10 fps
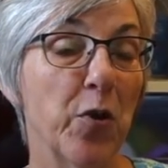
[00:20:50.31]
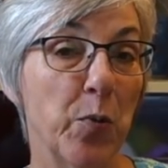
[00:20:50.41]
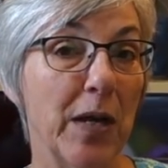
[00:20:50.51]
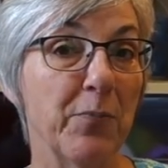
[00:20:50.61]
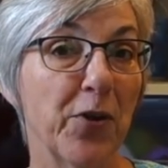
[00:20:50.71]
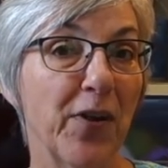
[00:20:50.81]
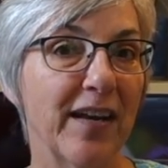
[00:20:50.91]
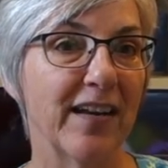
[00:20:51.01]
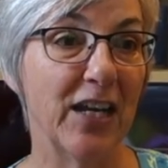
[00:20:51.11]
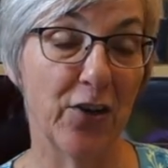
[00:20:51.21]
who
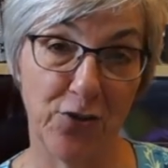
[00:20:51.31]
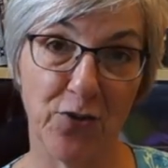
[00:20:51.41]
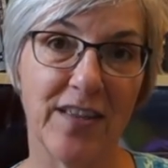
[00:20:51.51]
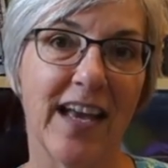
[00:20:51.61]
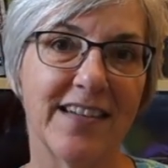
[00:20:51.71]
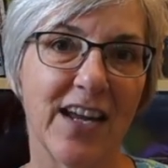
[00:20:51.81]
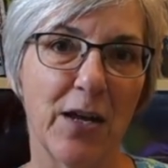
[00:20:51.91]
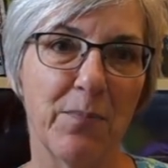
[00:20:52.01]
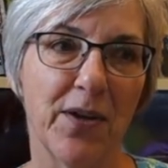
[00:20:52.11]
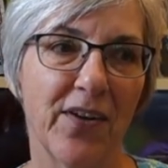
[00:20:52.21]
immigrated here during that
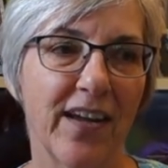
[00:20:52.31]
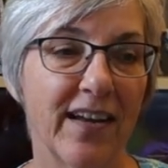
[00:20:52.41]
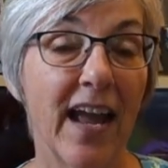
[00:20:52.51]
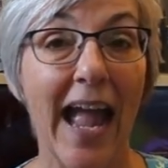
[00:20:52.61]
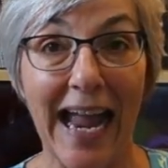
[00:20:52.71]
time period,